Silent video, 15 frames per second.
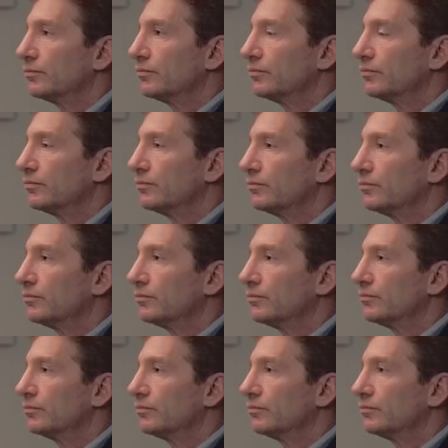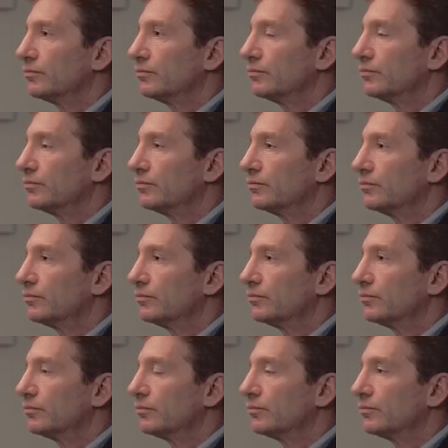
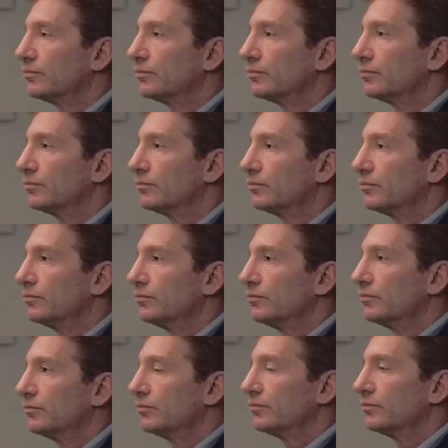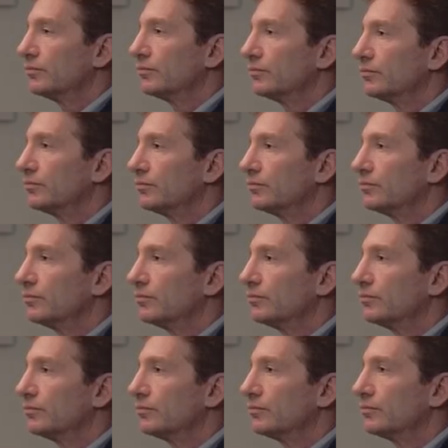
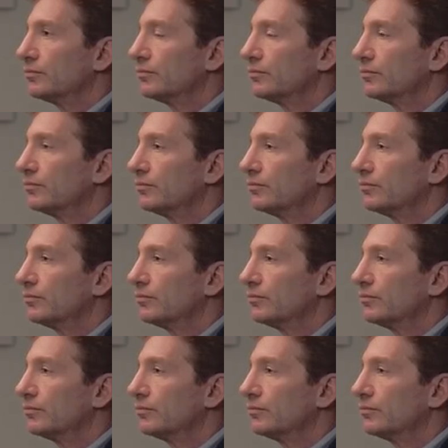(silent)